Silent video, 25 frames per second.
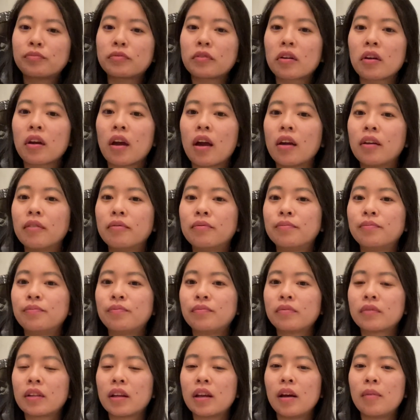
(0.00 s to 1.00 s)
Okay.
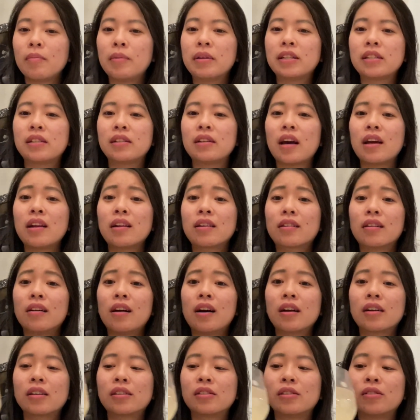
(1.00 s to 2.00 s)
I mean, it's 9
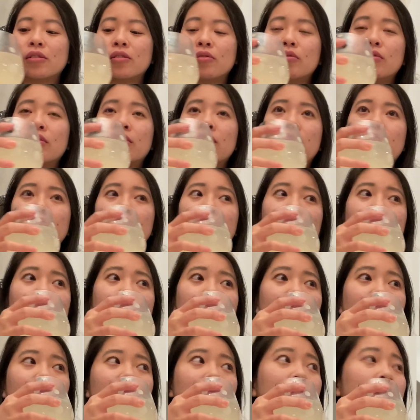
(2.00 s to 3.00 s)
o'clock, so, no,
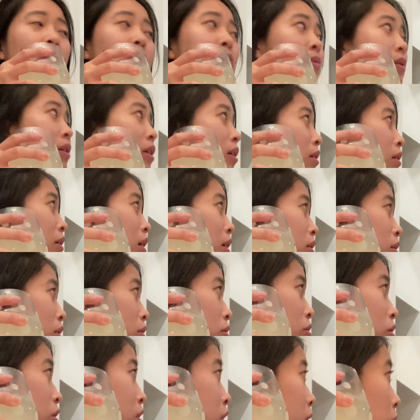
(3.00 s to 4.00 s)
what time is it?
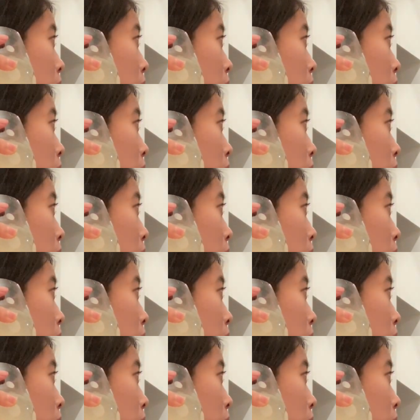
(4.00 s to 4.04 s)
9.30?